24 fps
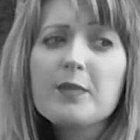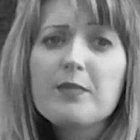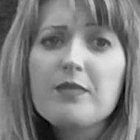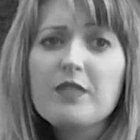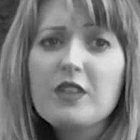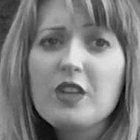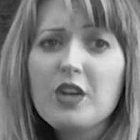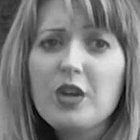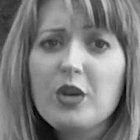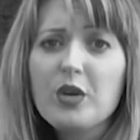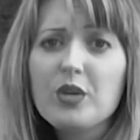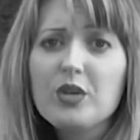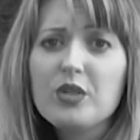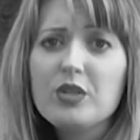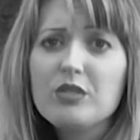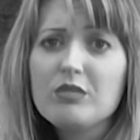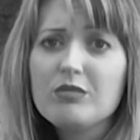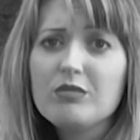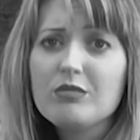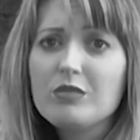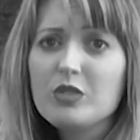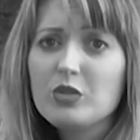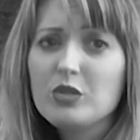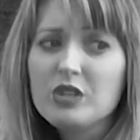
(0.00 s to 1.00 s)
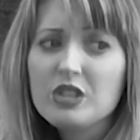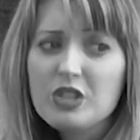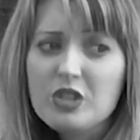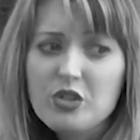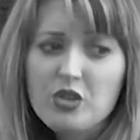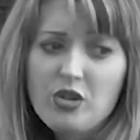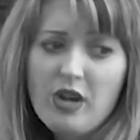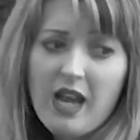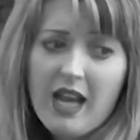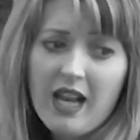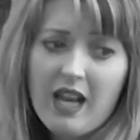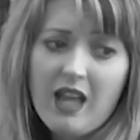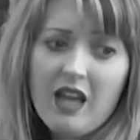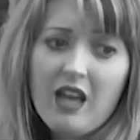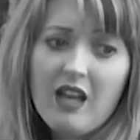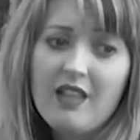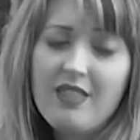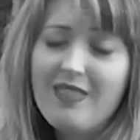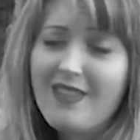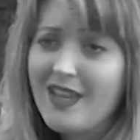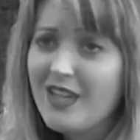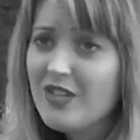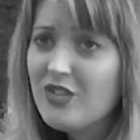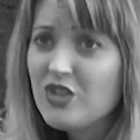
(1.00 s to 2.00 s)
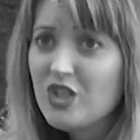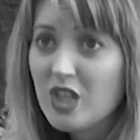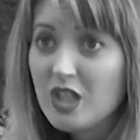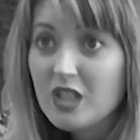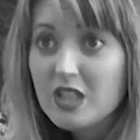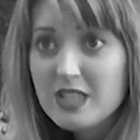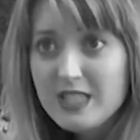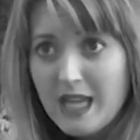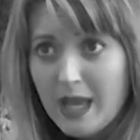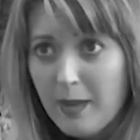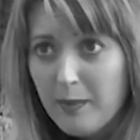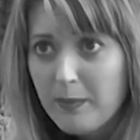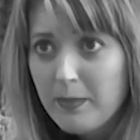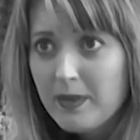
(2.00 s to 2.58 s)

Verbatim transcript: you know, you're in your trailer and there's Johnny Depp